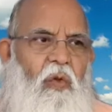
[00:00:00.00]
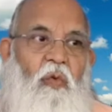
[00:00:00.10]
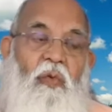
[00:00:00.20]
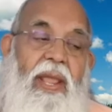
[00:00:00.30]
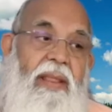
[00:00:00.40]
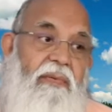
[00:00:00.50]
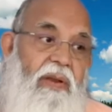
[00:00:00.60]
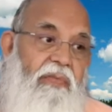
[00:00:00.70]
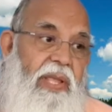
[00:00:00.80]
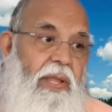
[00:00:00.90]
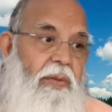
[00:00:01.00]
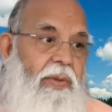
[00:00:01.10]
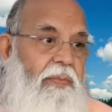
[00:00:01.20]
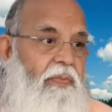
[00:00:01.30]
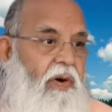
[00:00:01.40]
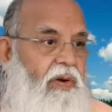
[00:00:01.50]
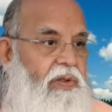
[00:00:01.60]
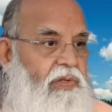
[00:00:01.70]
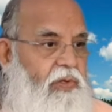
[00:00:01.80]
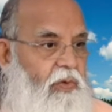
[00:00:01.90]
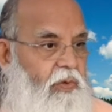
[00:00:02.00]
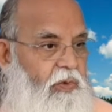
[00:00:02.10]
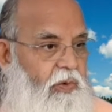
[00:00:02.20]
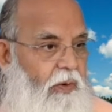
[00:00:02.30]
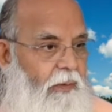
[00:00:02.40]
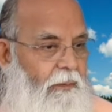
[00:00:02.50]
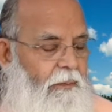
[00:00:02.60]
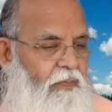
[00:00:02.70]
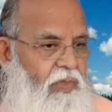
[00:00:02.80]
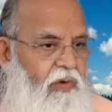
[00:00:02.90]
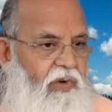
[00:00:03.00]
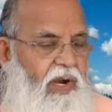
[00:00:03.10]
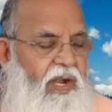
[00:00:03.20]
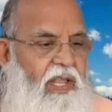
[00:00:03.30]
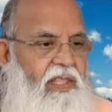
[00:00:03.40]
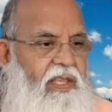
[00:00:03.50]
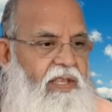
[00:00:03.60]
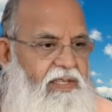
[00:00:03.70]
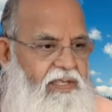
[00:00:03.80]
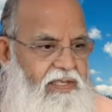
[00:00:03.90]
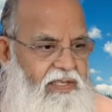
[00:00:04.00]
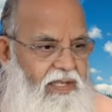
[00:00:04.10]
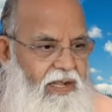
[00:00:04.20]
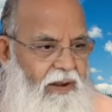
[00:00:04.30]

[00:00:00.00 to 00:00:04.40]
Whenever we give importance to the worldly things,